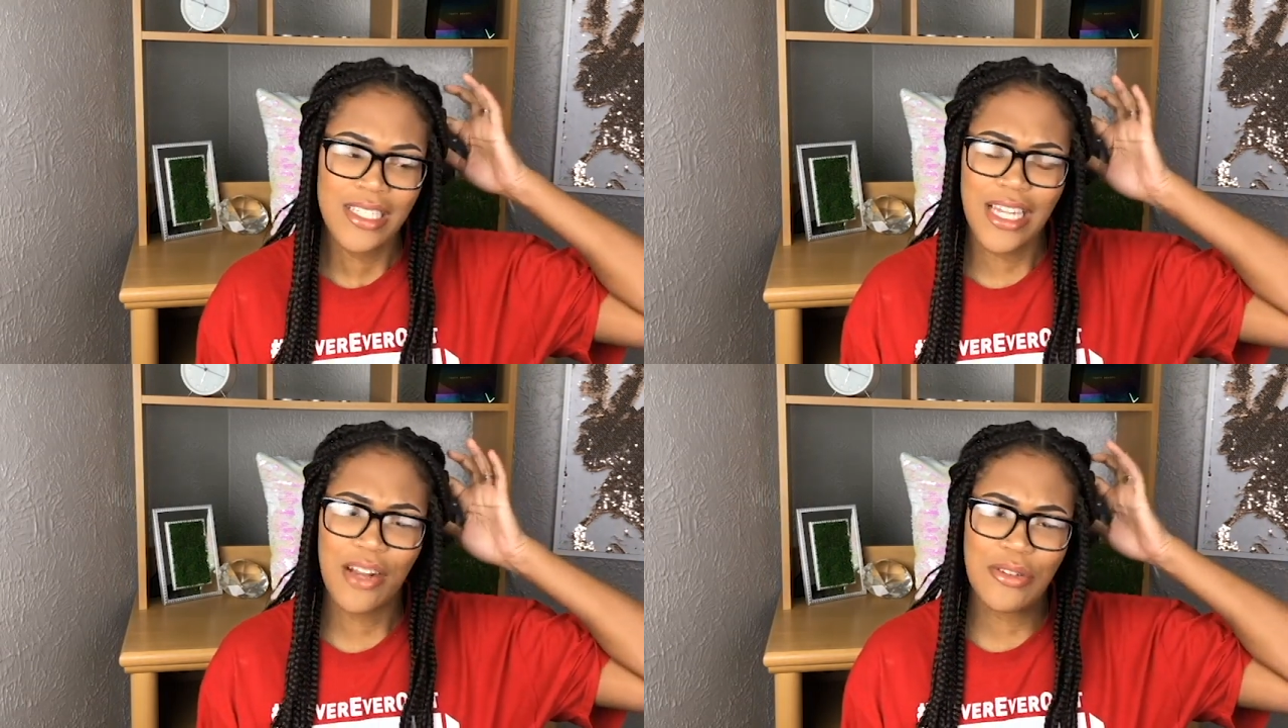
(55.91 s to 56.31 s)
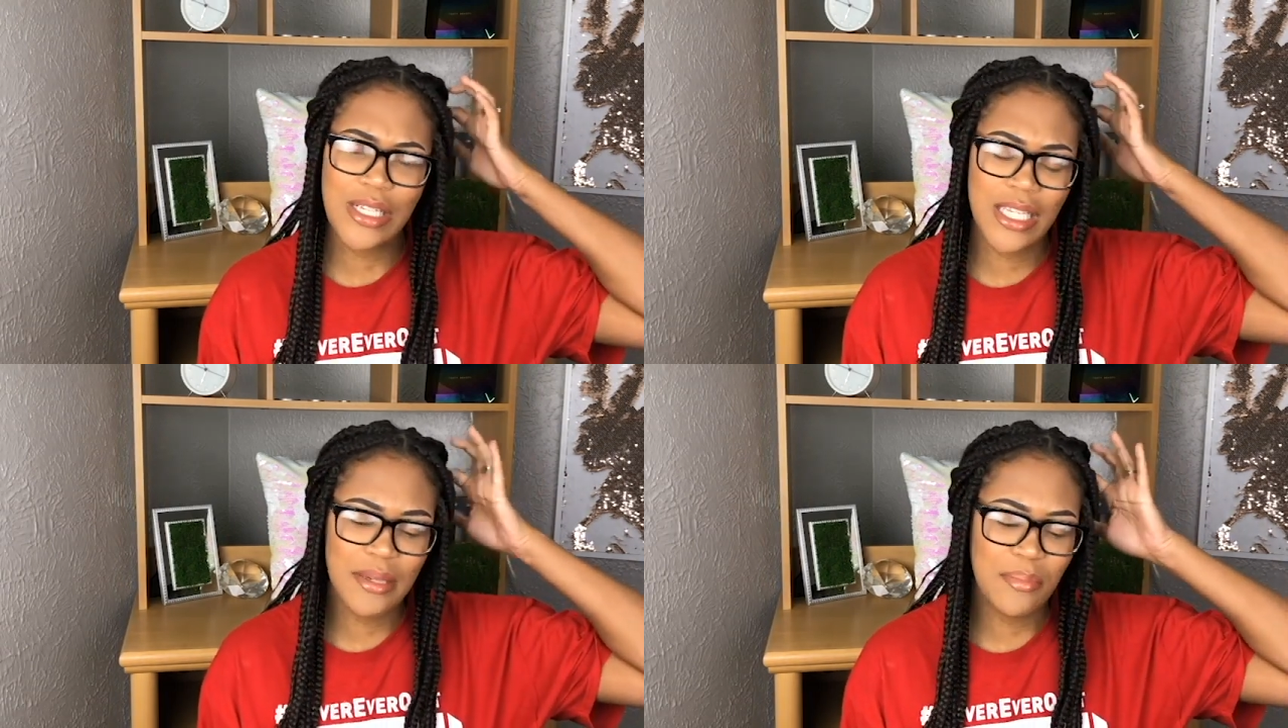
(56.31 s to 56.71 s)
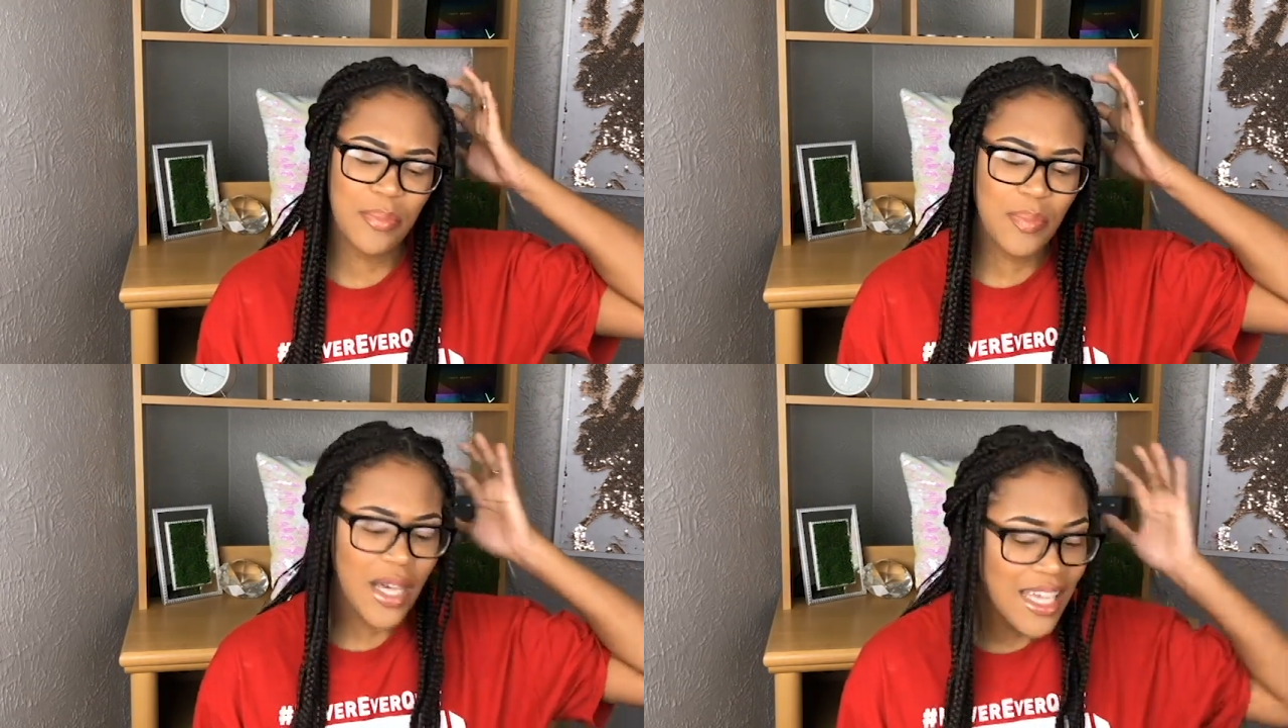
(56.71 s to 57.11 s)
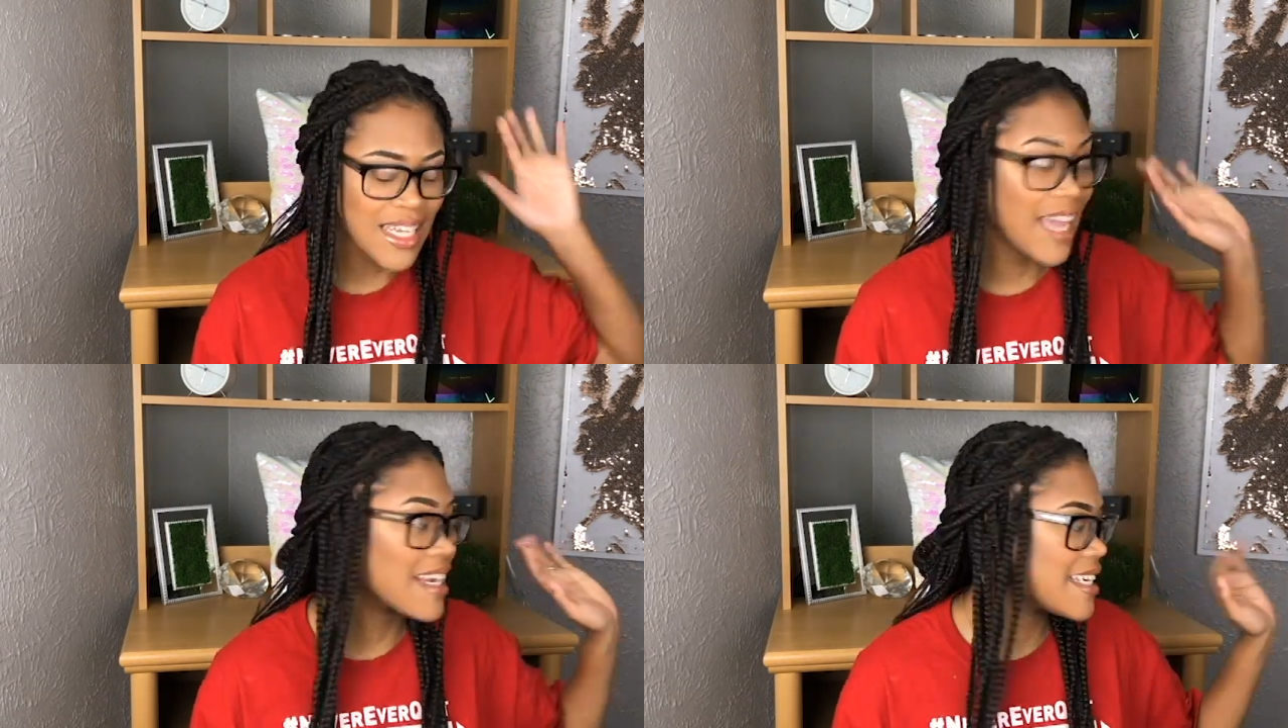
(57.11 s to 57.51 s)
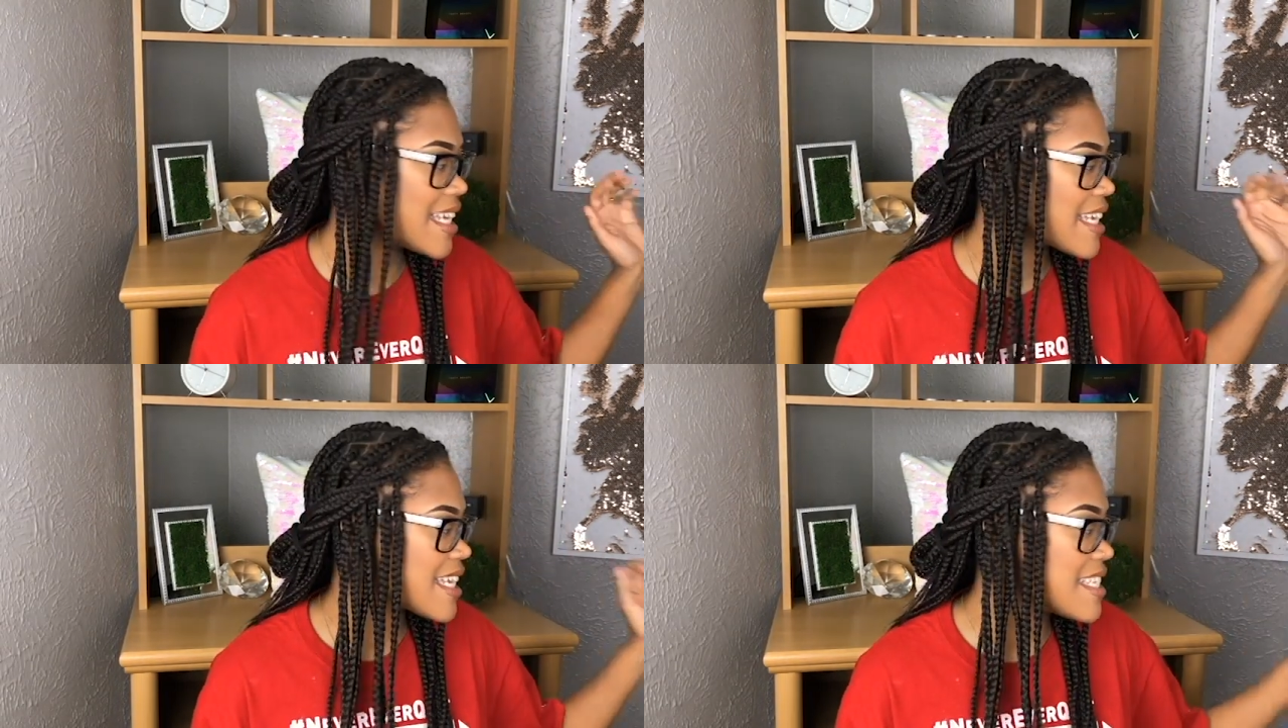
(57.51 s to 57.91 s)
Not really, but I
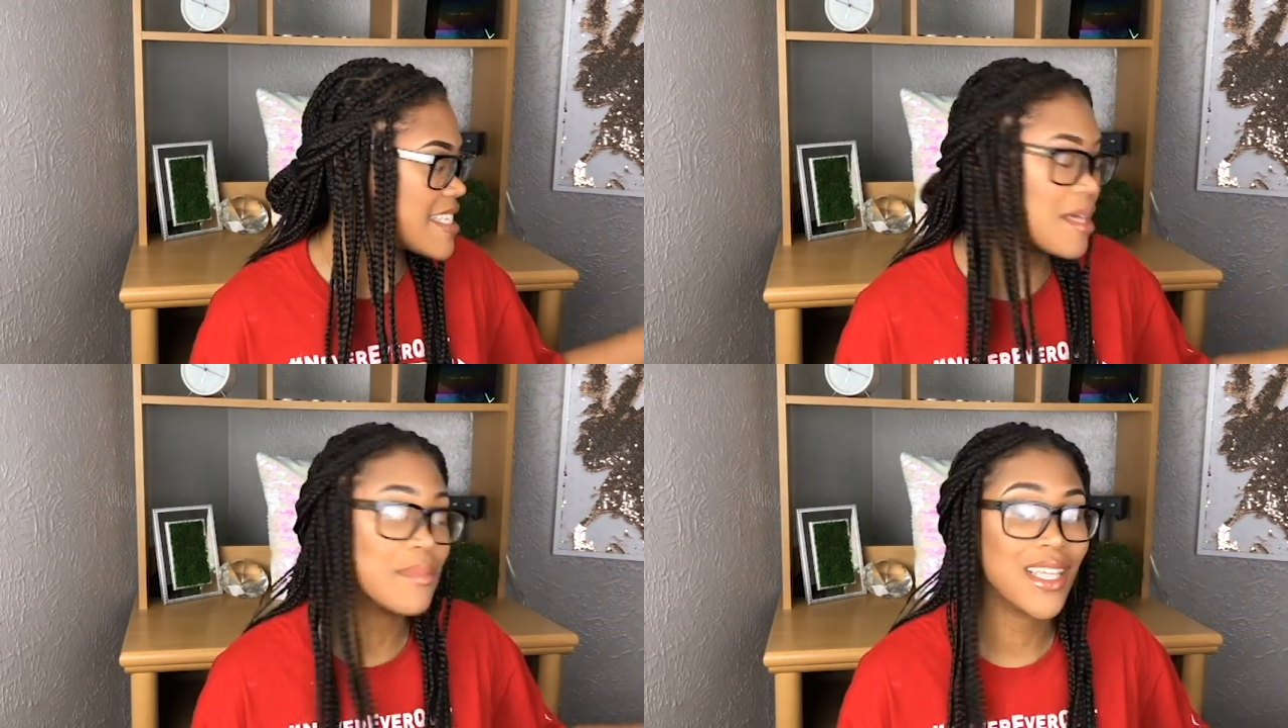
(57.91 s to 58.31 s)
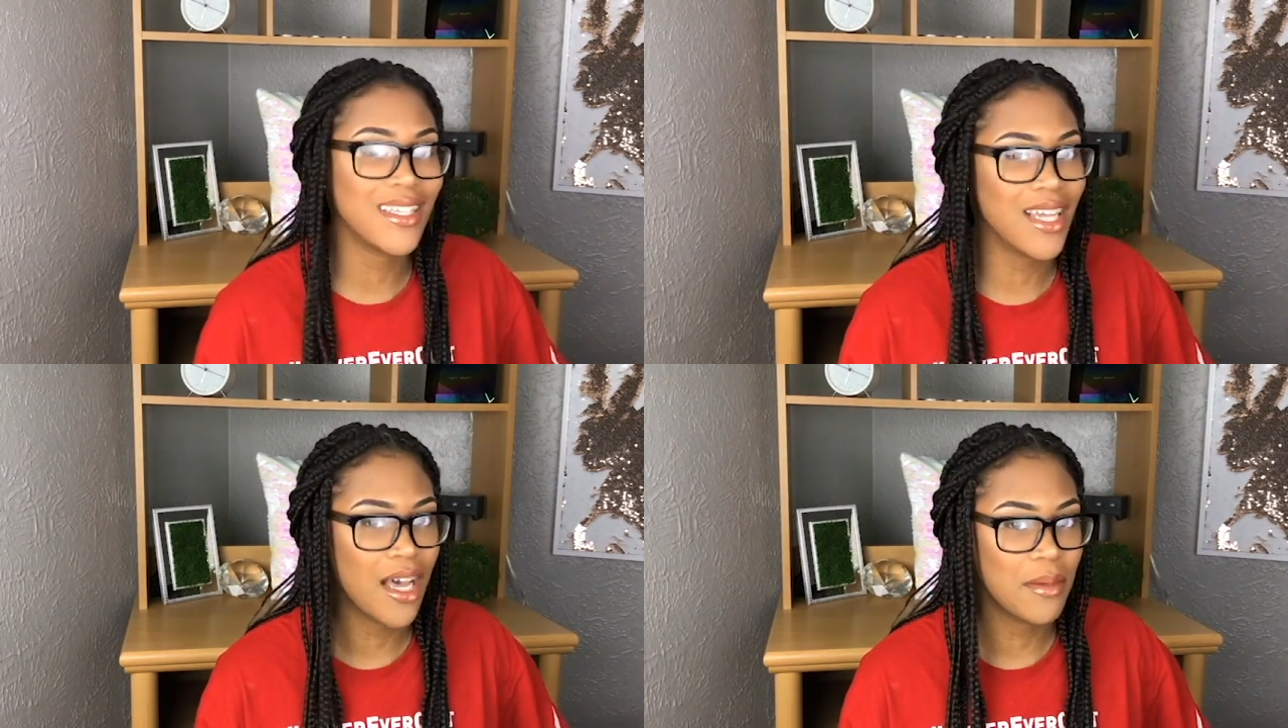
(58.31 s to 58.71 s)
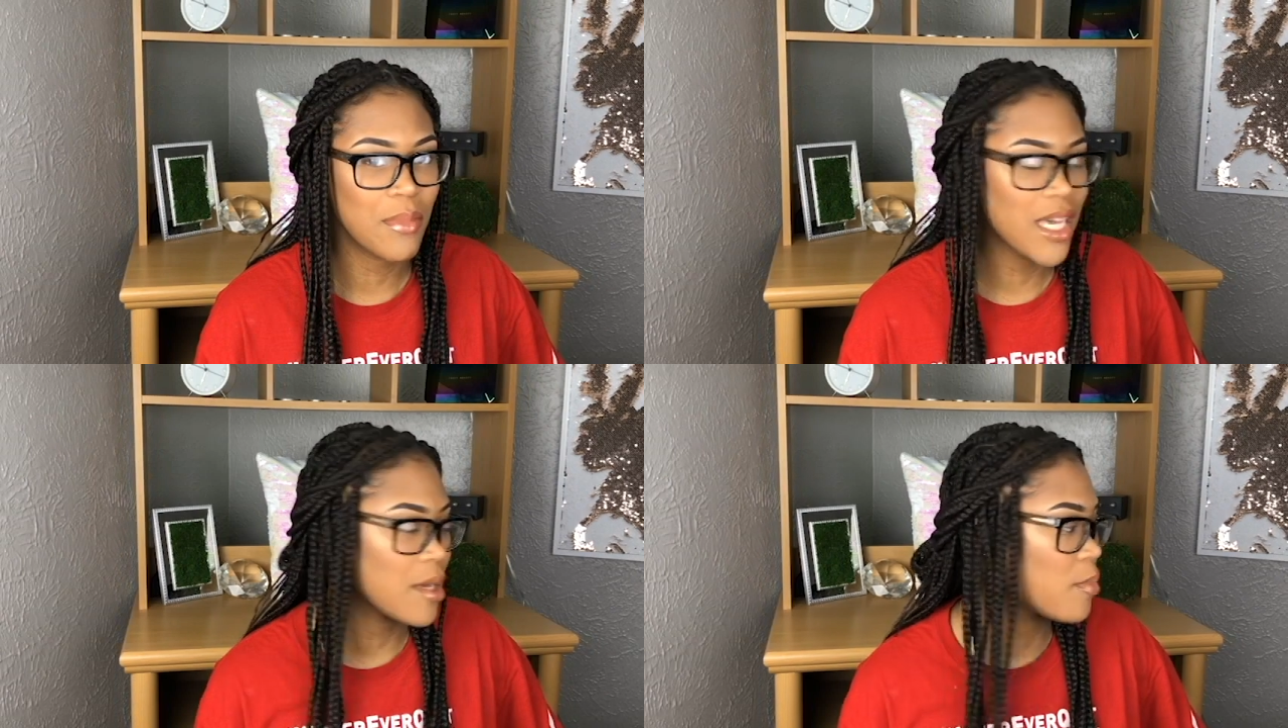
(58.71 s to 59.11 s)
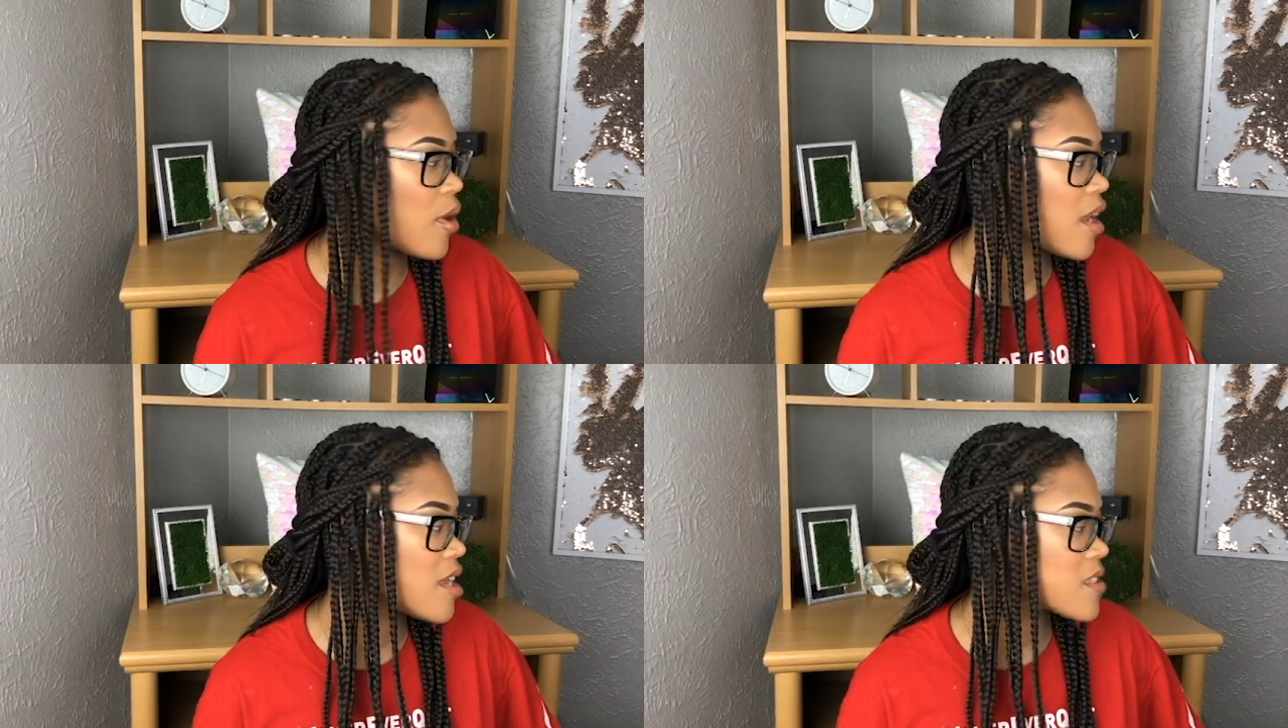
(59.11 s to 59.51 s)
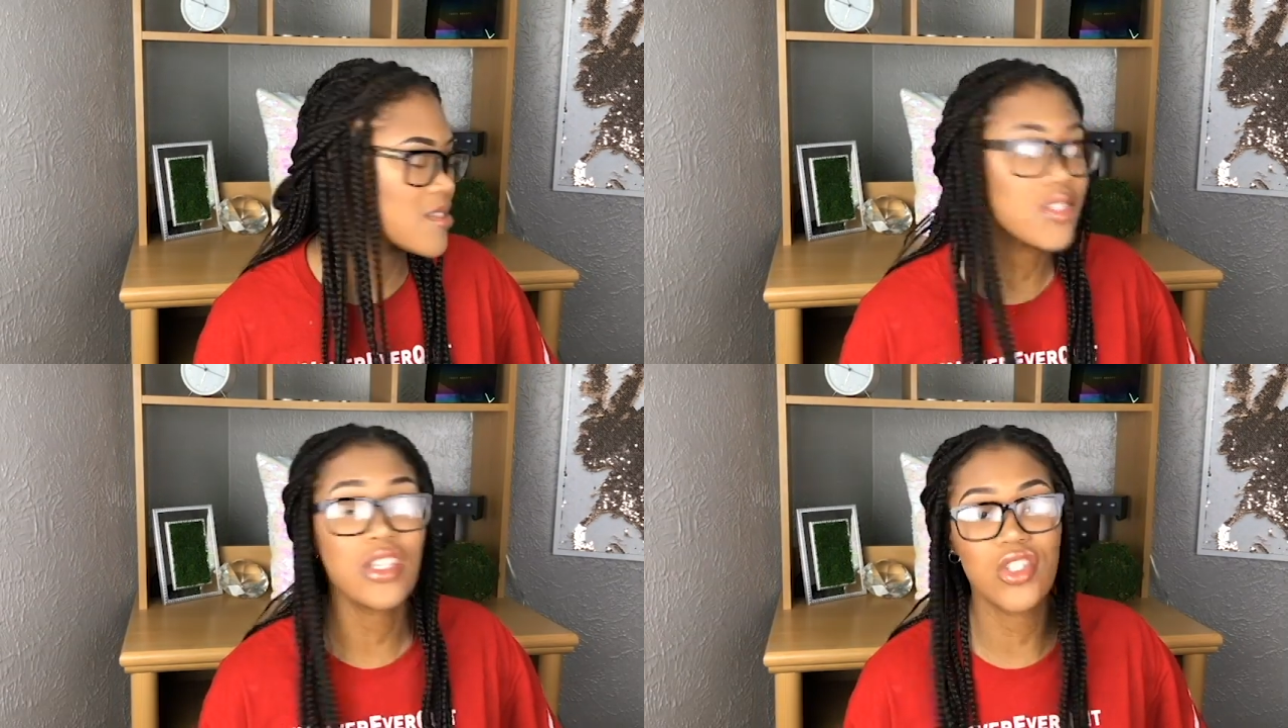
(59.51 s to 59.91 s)
did get some non-makeup products,